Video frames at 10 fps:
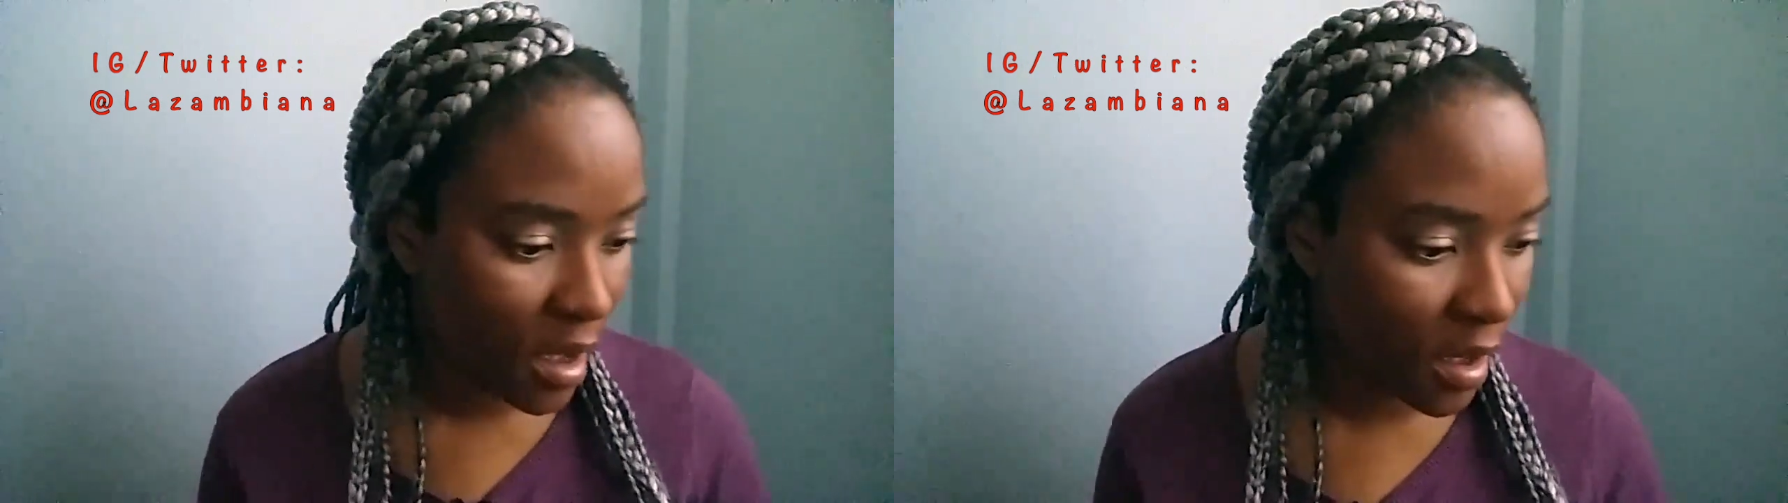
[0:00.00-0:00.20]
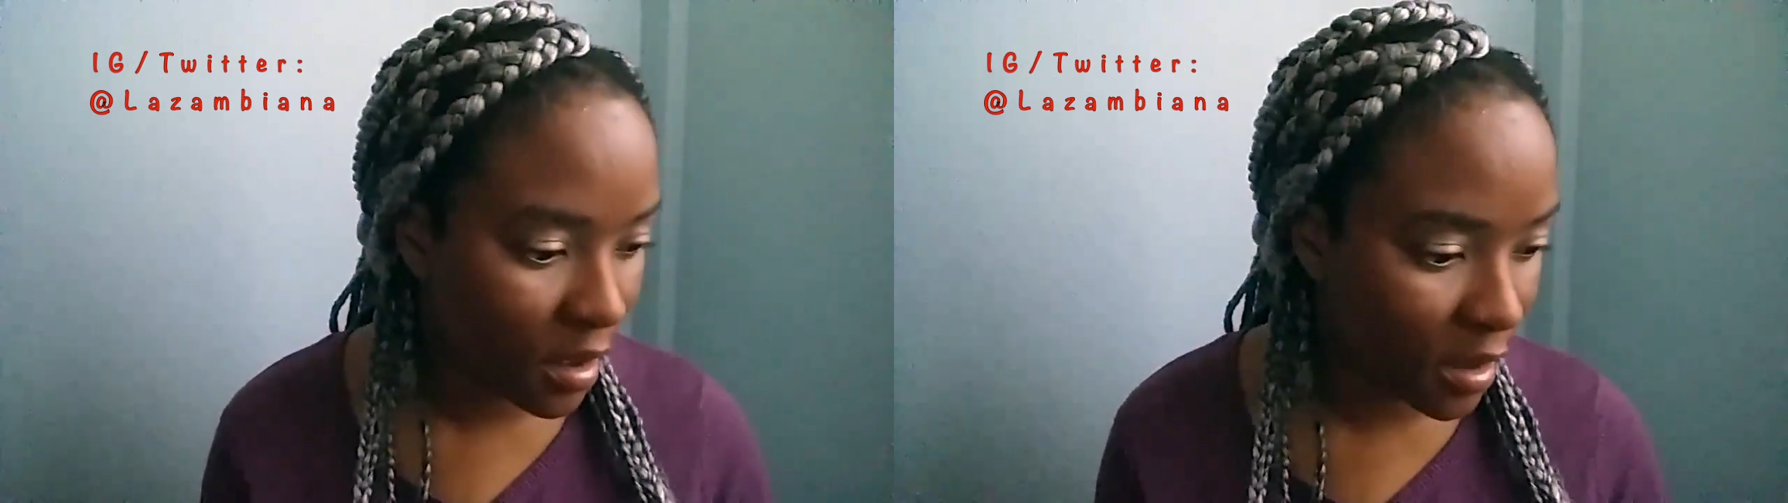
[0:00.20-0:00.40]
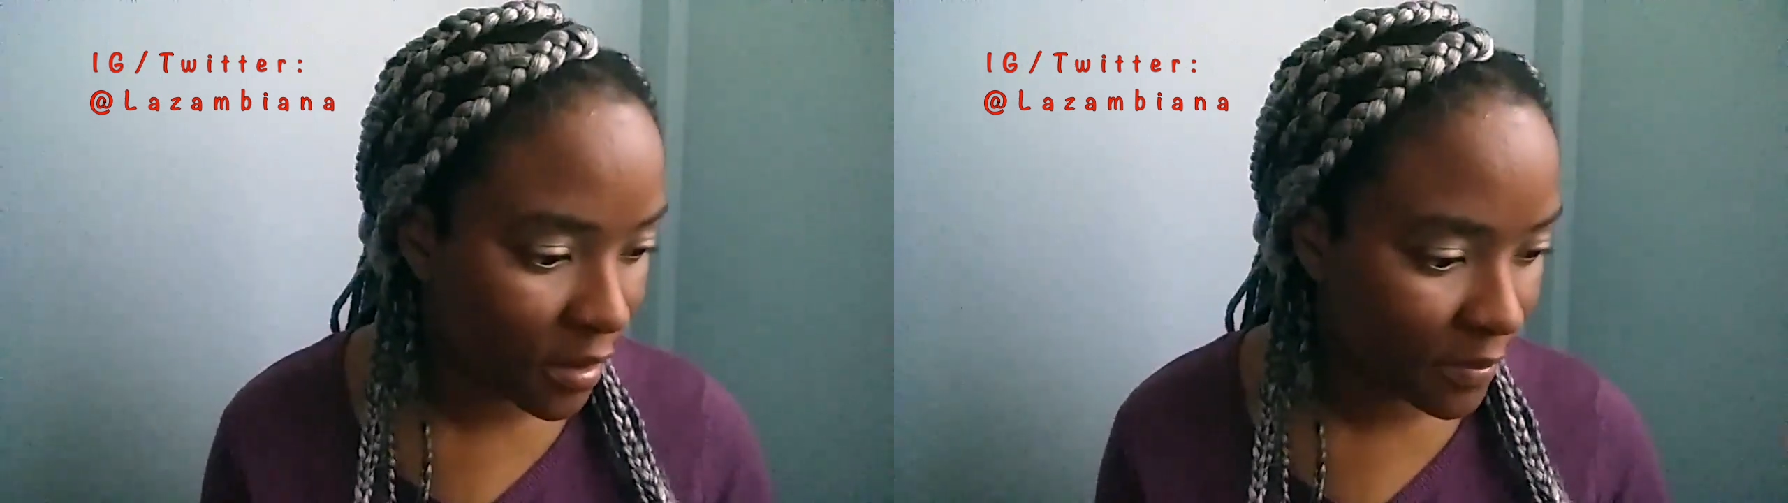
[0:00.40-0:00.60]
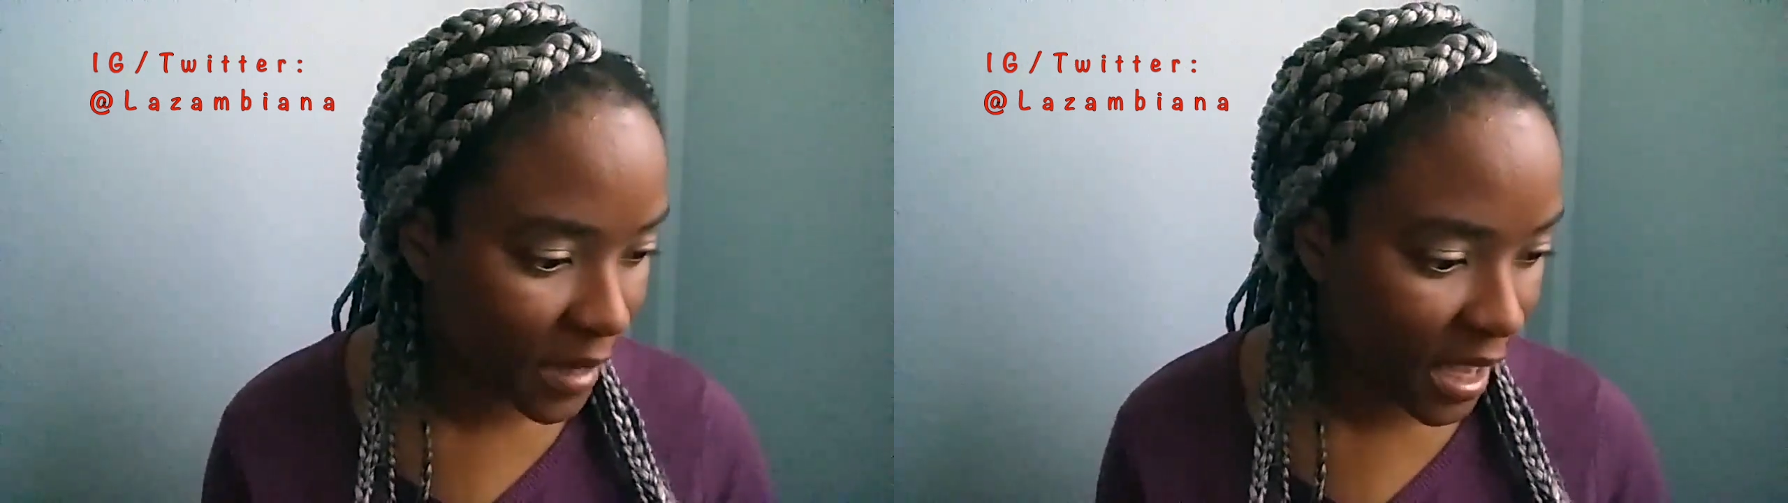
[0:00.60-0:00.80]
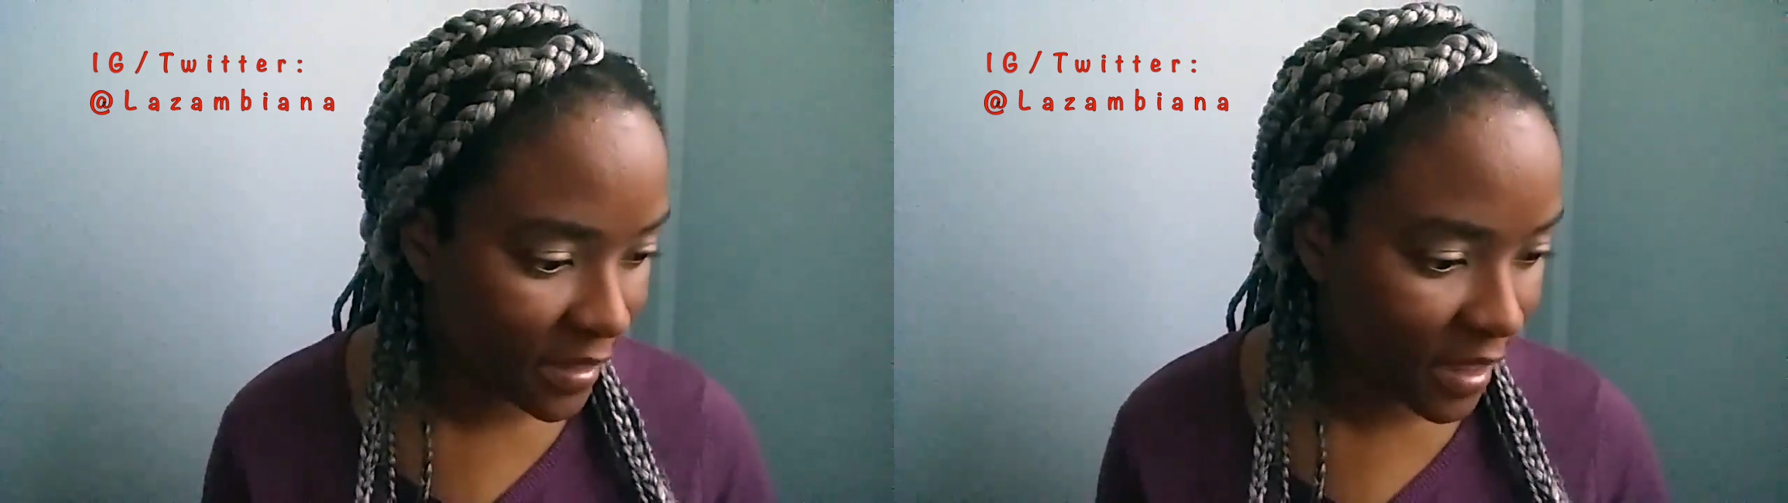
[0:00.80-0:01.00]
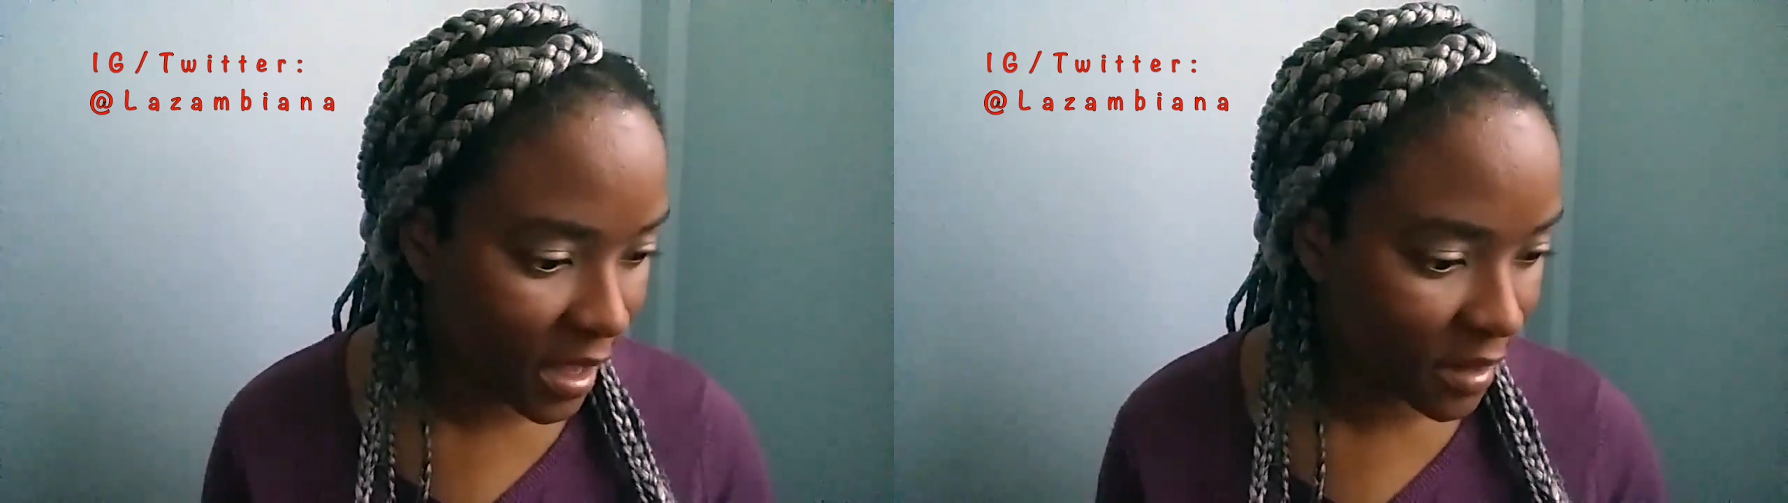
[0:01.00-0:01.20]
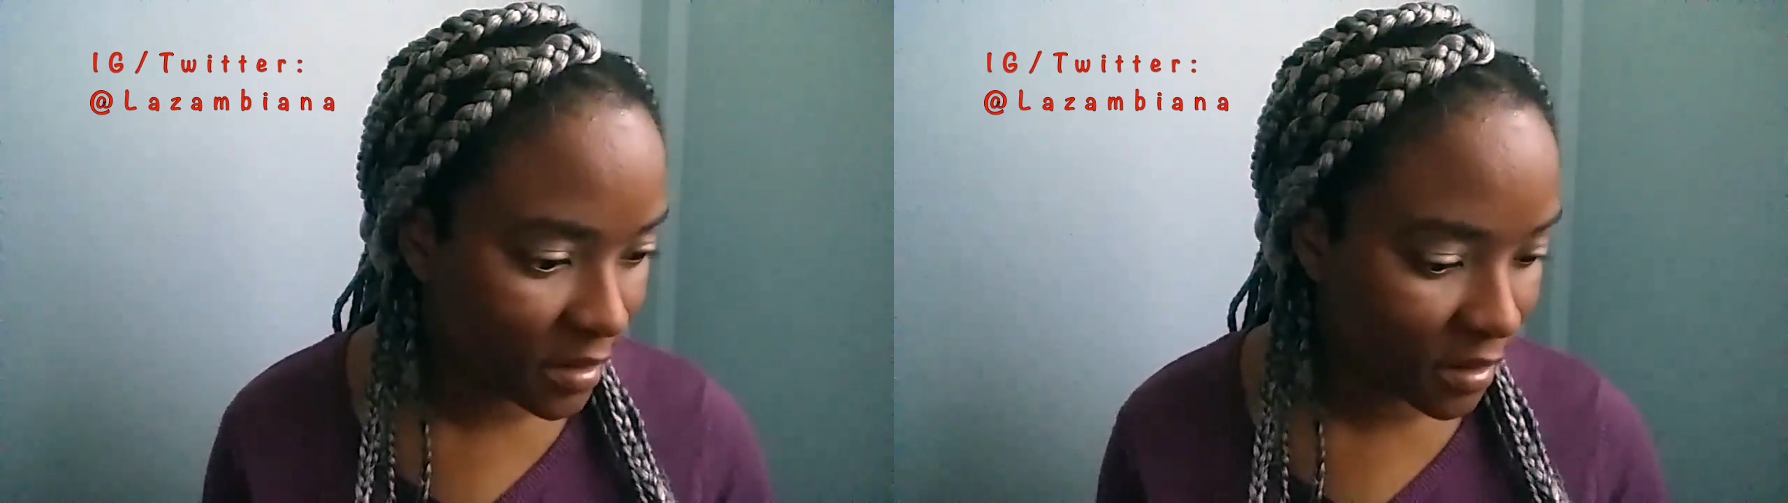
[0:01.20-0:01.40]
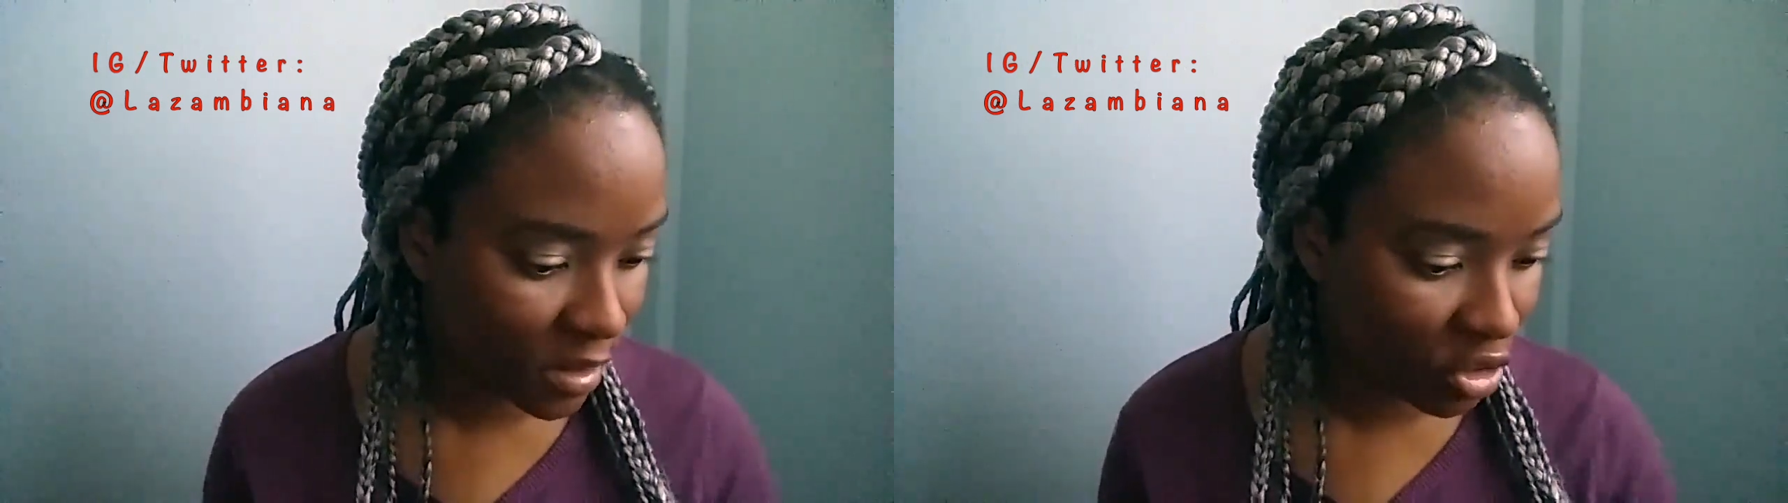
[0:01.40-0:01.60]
And then,